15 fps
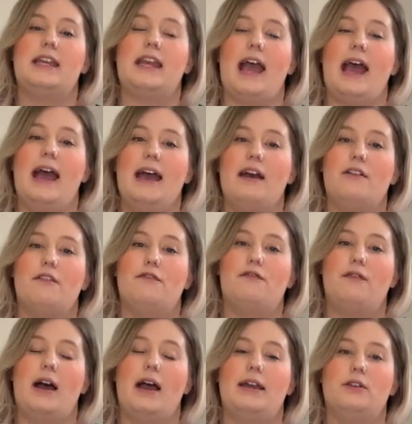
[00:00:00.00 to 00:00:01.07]
get
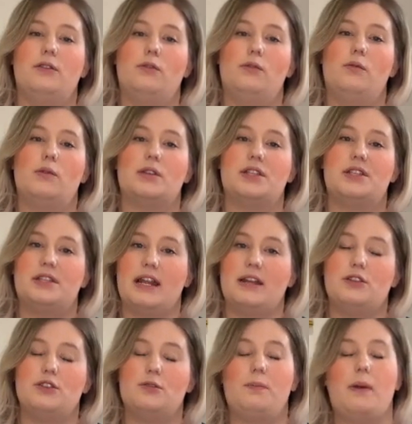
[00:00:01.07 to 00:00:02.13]
vinyl
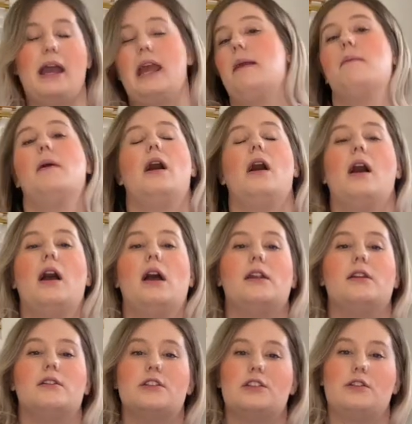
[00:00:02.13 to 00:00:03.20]
stencil paper
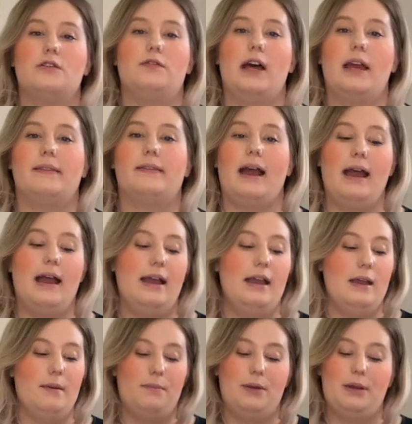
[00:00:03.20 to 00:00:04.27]
and stuff like that,
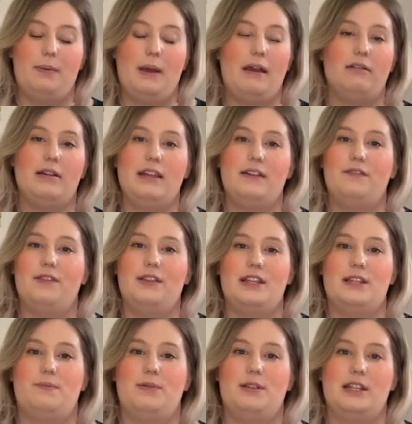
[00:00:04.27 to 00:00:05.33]
but apparently for this
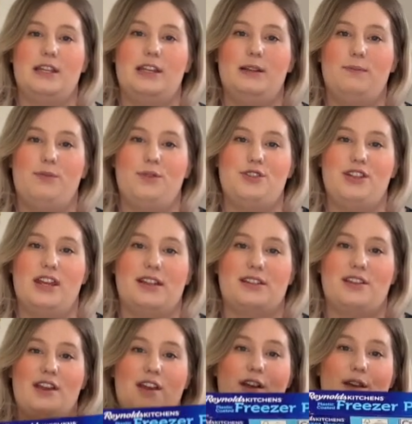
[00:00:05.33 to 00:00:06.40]
particular project,
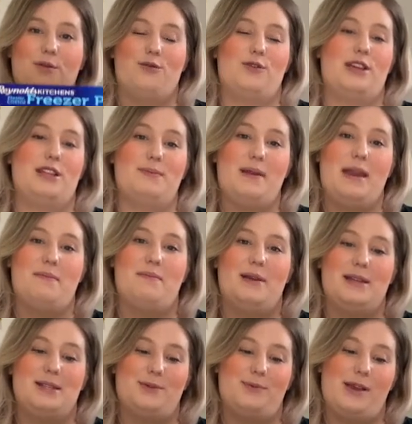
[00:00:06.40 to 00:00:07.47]
freezer paper
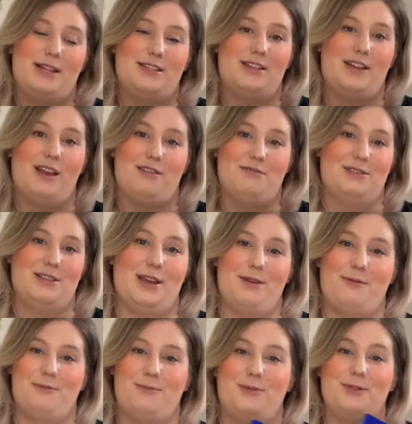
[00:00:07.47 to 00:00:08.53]
is the way to go, so
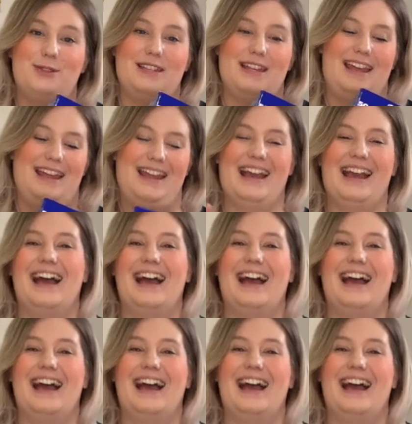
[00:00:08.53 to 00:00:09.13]
we'll see.